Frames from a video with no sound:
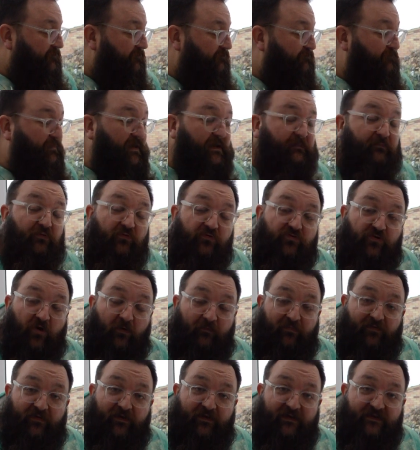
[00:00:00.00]
People
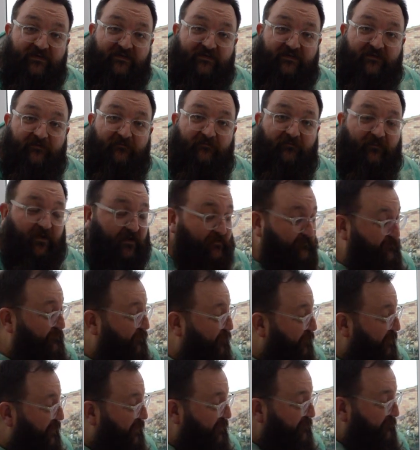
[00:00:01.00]
drop these, they
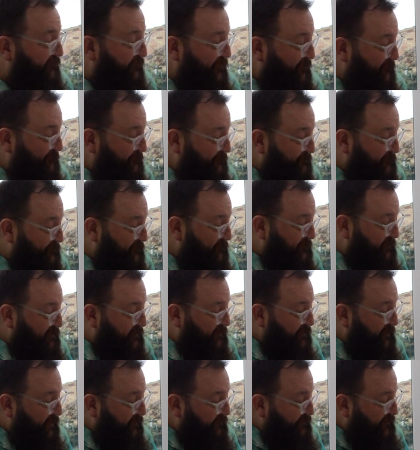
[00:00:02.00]
fall over,
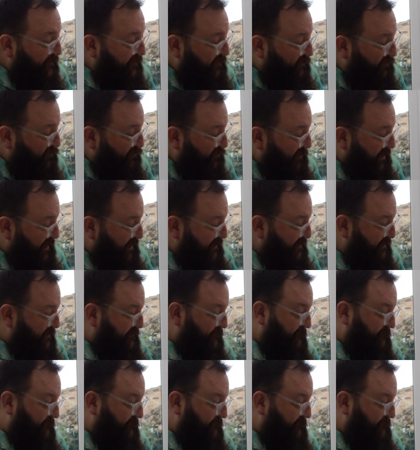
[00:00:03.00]
and they crack.